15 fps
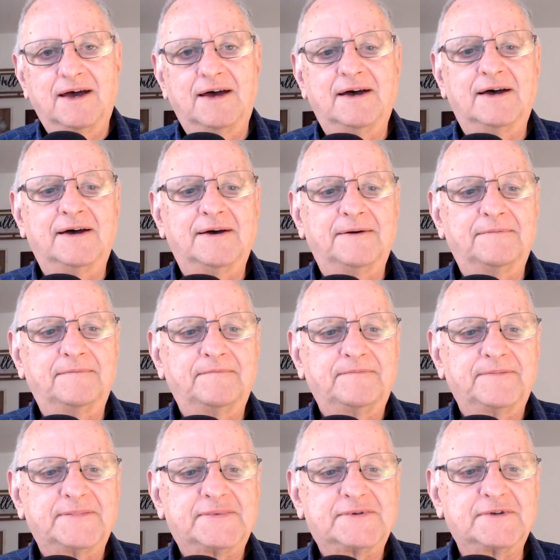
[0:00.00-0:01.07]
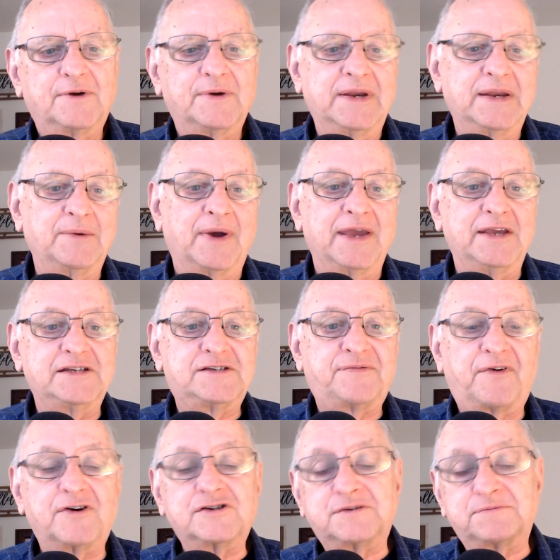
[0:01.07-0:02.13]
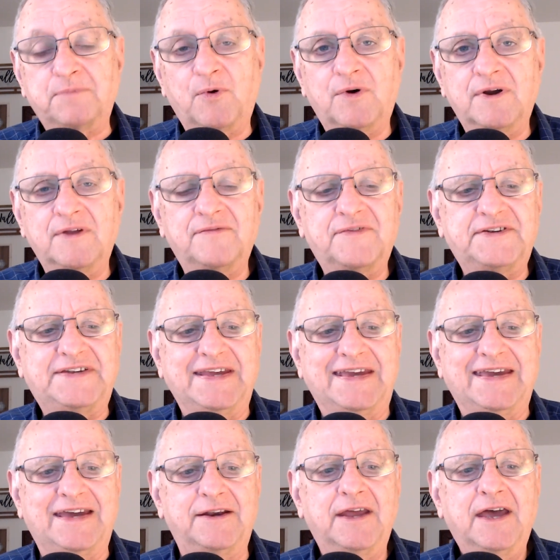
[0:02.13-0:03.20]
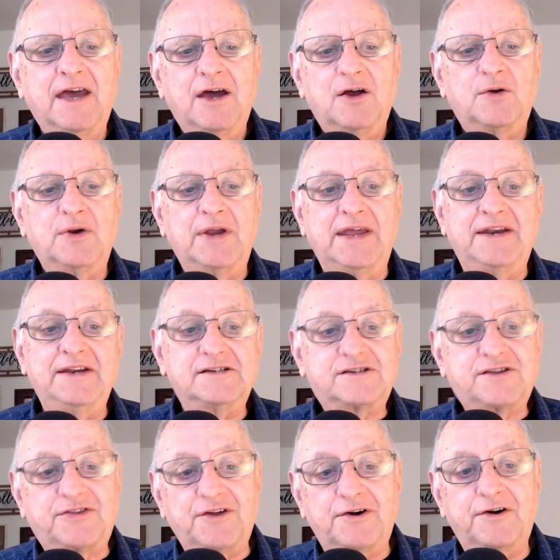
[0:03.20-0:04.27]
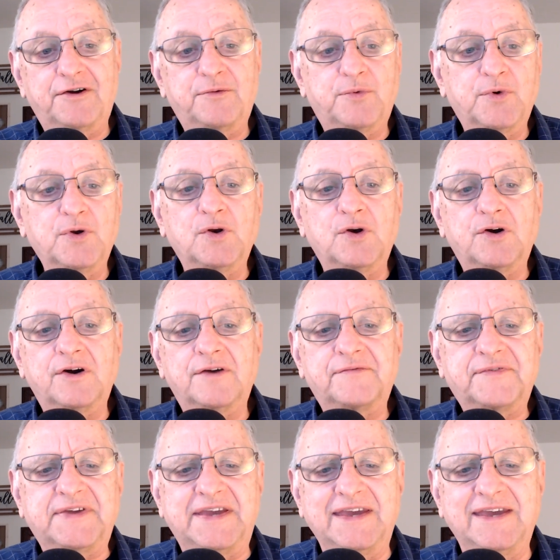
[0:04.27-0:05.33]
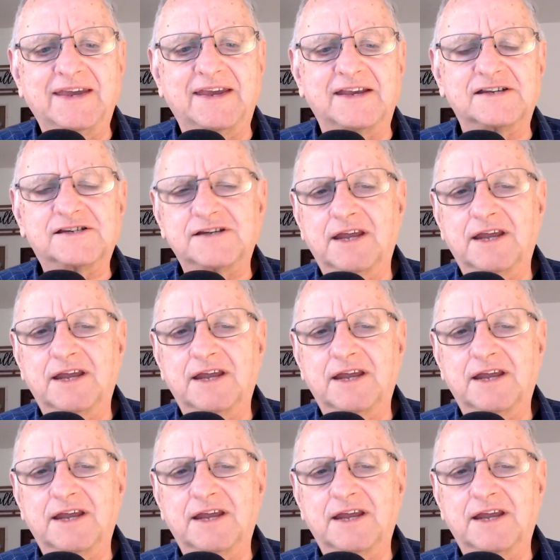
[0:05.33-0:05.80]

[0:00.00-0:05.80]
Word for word: Um, so, anyway, he's firstborn of the dead, and he's third ruler of kings.